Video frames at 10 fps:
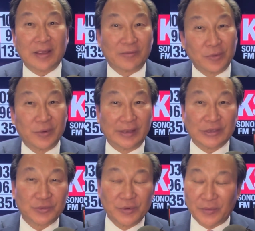really
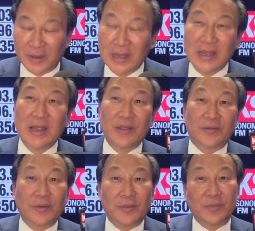truthful.
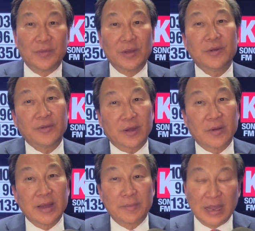So those are
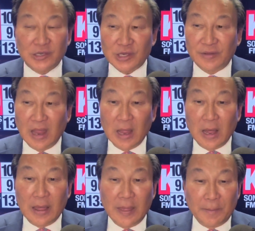great patients.
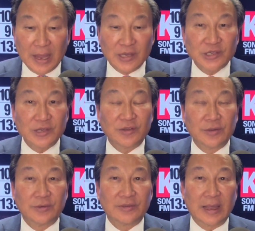The patients
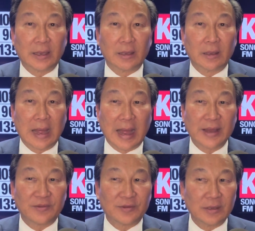who say, I
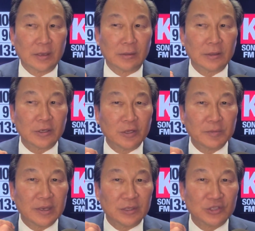see a little bit of